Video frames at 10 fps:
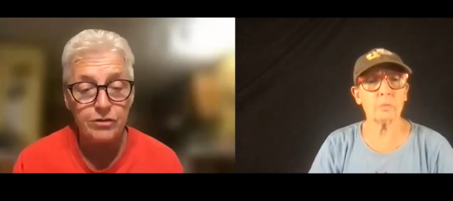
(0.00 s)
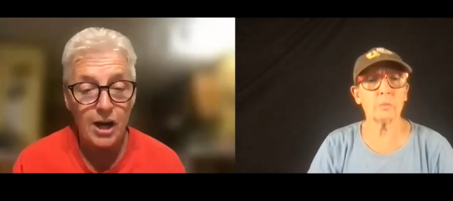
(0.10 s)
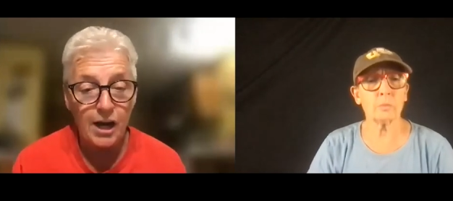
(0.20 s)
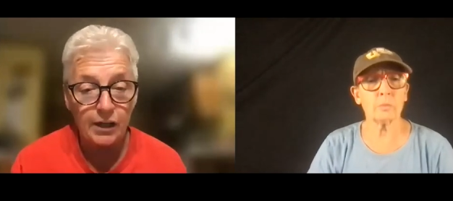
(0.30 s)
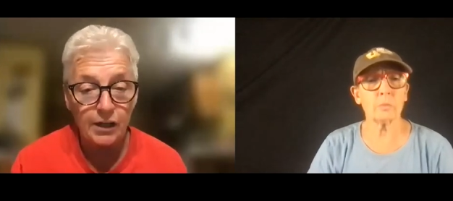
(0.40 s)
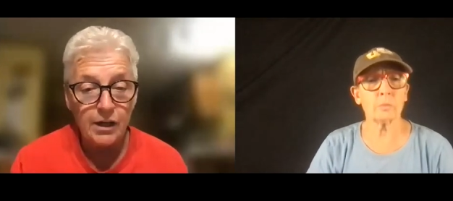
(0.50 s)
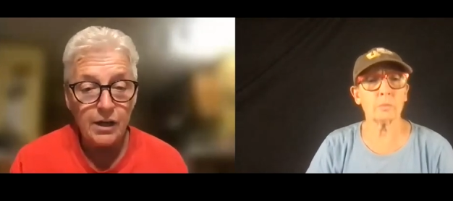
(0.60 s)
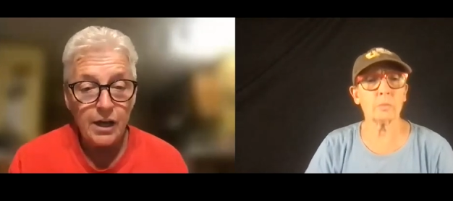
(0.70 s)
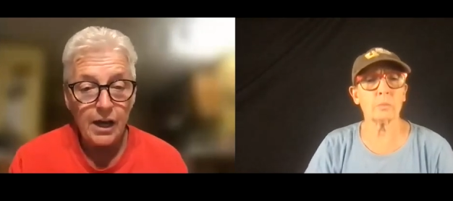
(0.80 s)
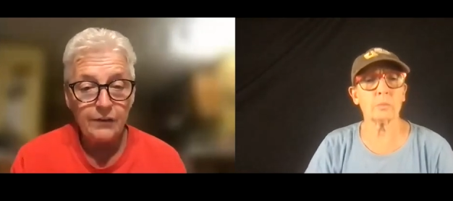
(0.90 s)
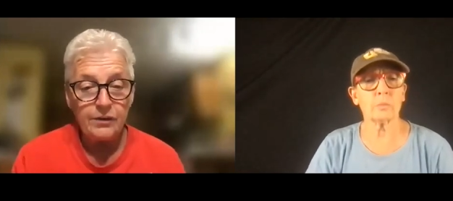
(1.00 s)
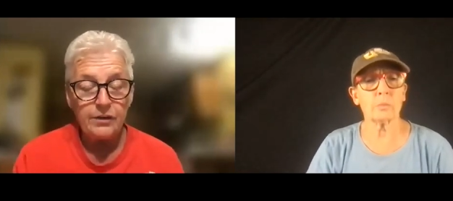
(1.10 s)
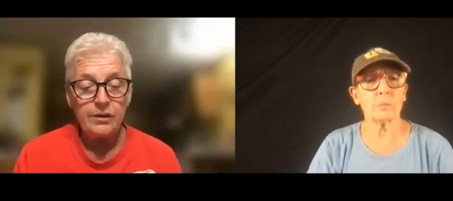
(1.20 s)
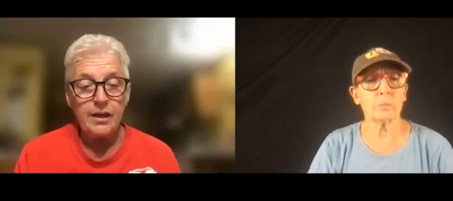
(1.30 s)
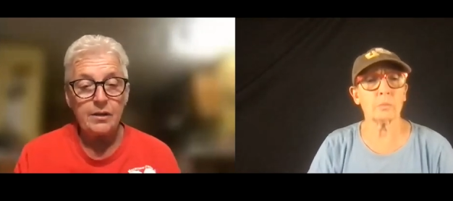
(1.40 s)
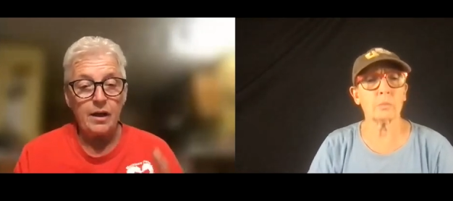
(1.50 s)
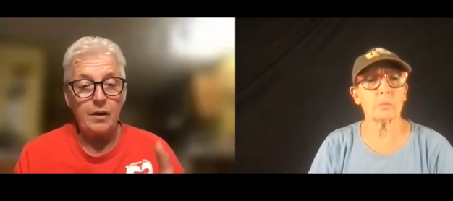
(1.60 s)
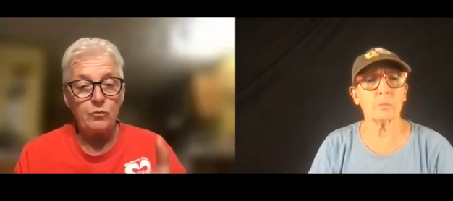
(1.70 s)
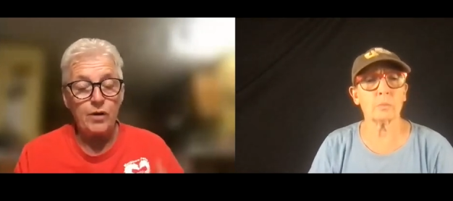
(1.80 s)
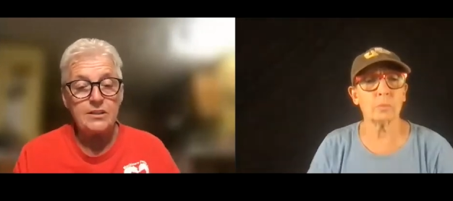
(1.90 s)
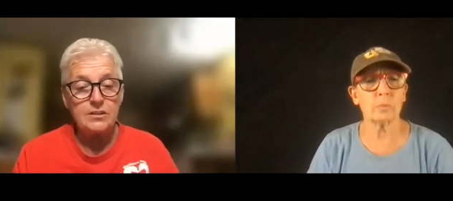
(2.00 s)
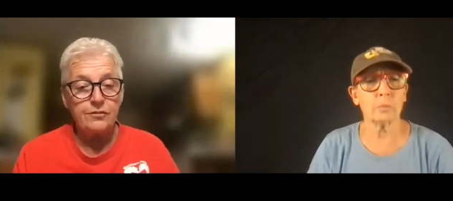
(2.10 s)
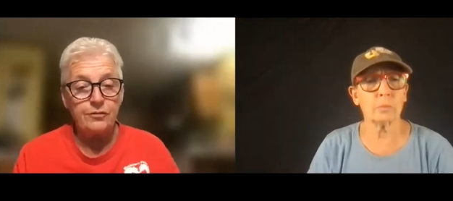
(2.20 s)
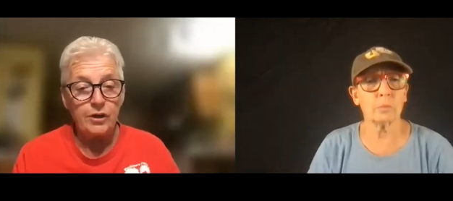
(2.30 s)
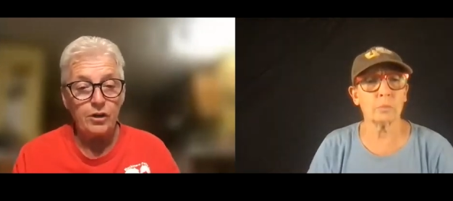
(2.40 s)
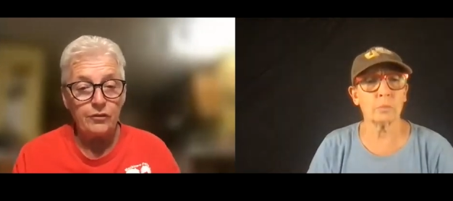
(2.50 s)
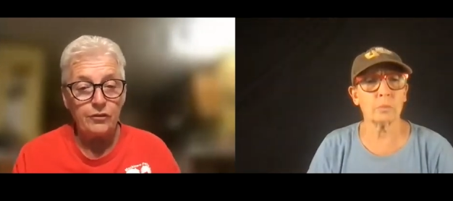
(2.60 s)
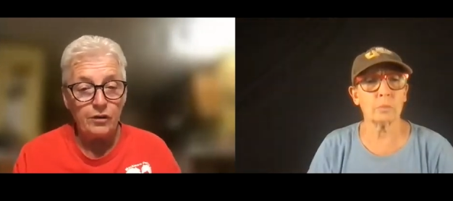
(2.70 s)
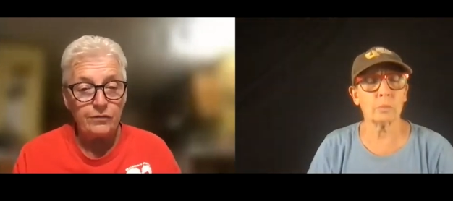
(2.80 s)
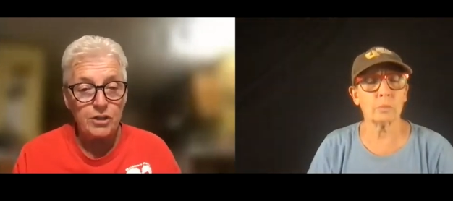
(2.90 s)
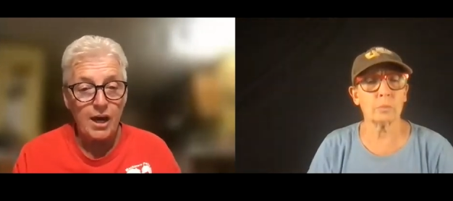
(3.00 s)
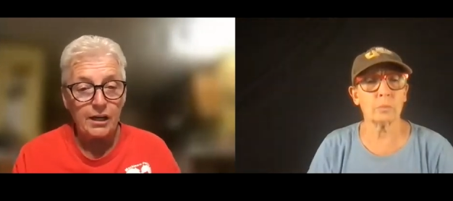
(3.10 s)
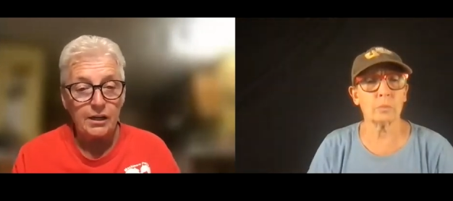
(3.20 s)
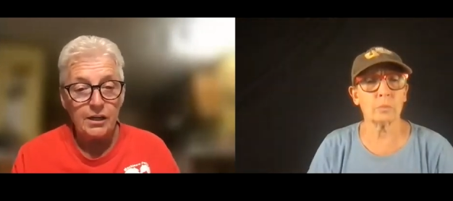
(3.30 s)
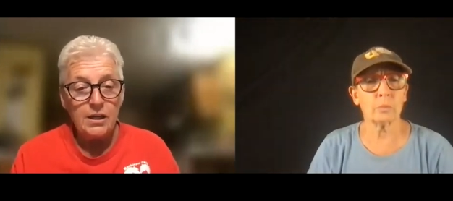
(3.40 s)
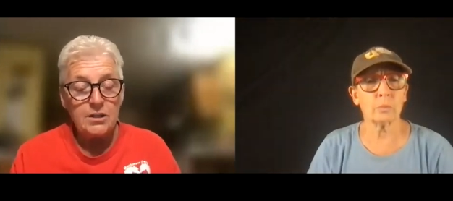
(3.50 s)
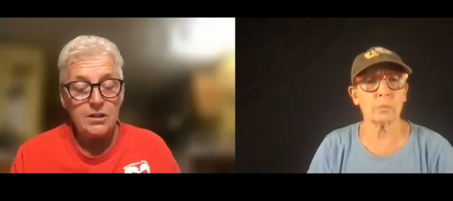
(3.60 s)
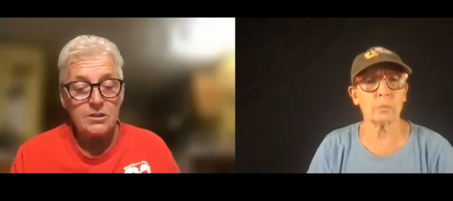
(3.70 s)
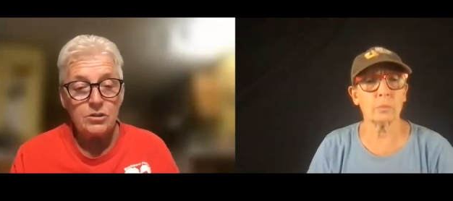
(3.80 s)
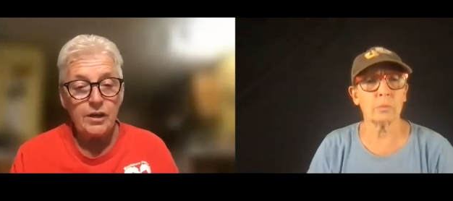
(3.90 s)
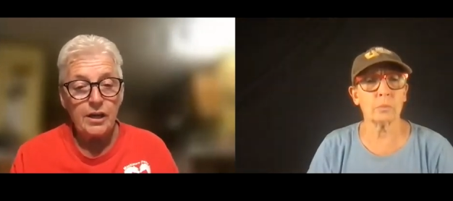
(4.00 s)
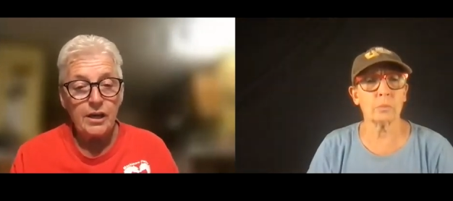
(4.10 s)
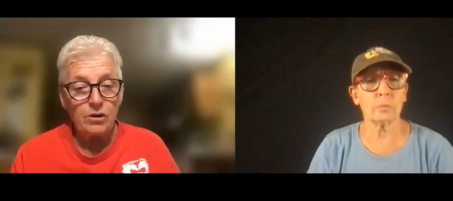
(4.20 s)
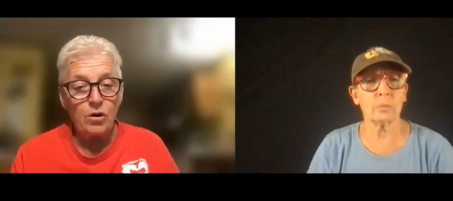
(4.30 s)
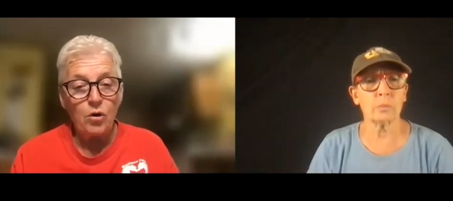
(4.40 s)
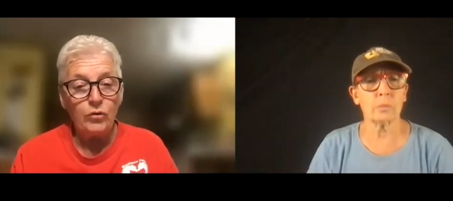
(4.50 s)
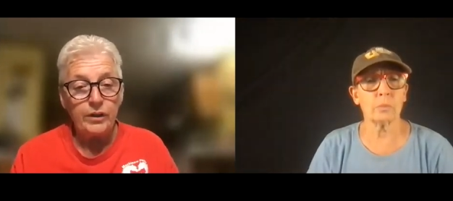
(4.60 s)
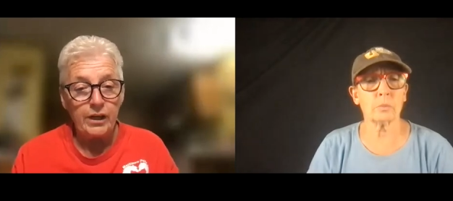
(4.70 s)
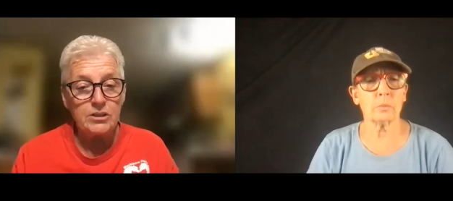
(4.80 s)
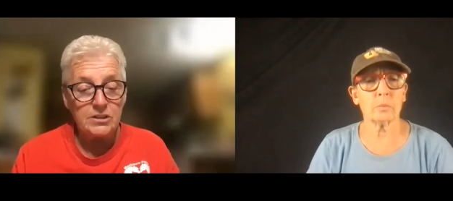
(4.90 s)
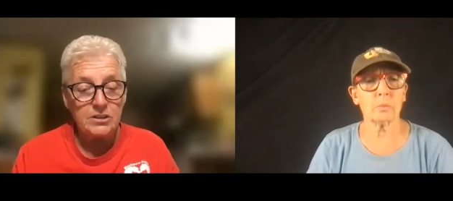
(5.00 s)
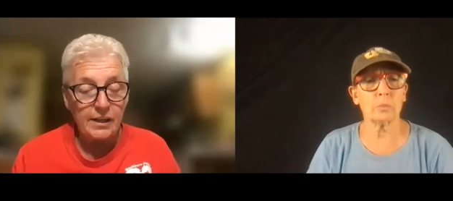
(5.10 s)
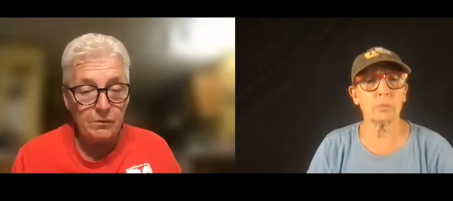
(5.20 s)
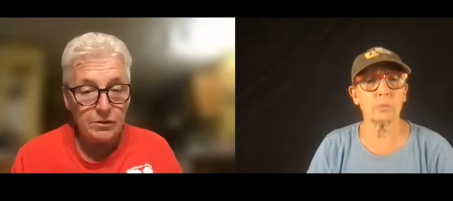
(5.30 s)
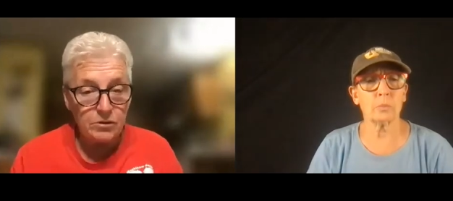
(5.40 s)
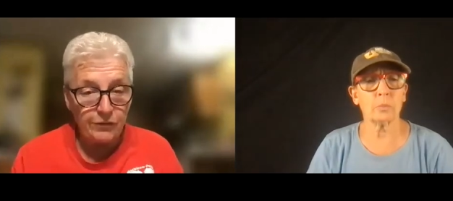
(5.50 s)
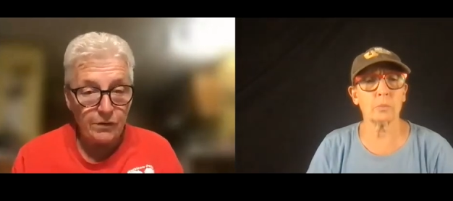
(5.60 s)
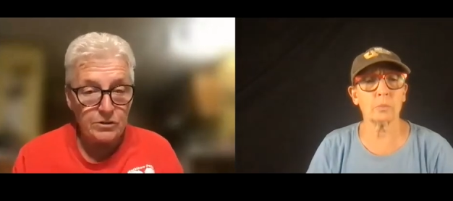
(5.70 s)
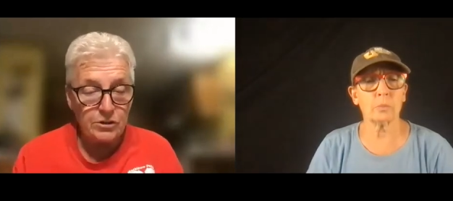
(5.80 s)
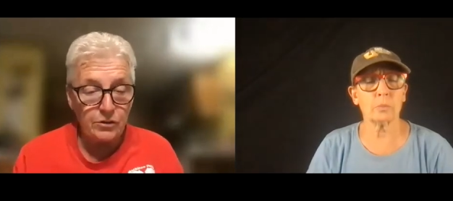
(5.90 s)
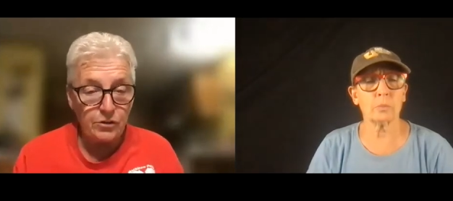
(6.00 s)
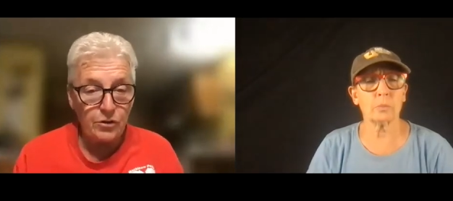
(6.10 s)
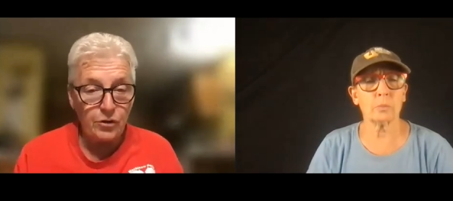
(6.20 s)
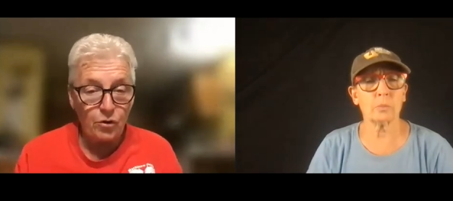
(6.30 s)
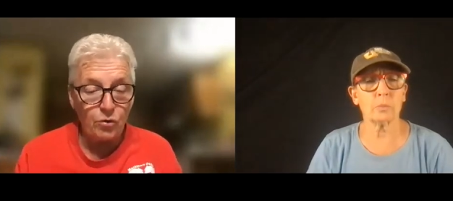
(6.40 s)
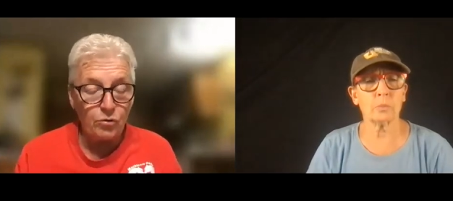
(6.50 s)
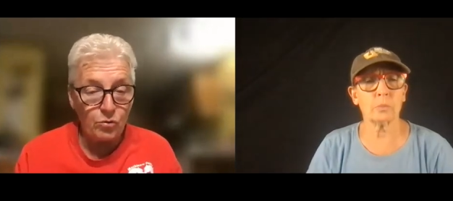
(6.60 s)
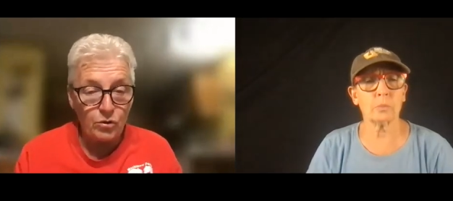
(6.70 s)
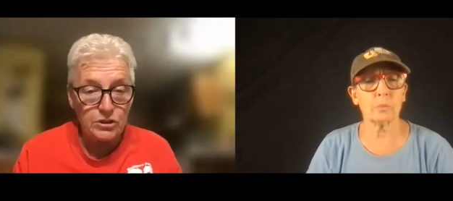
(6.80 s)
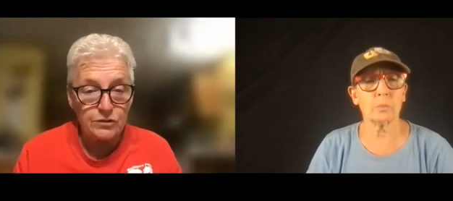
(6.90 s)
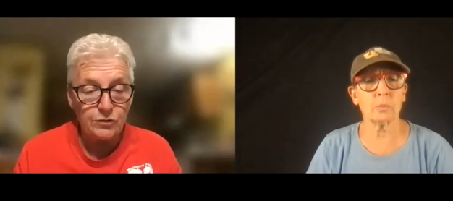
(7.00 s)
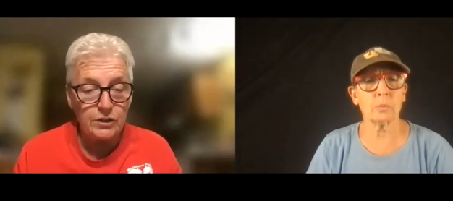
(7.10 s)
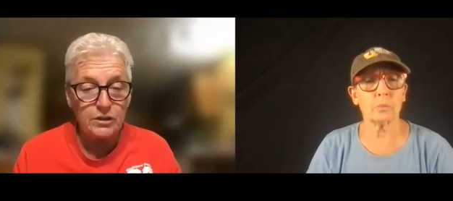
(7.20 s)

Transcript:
Speaker 1: jack, and then they um, rest the foot on the hoof jack so that they're holding it just like they would do if it was on their own horse's foot.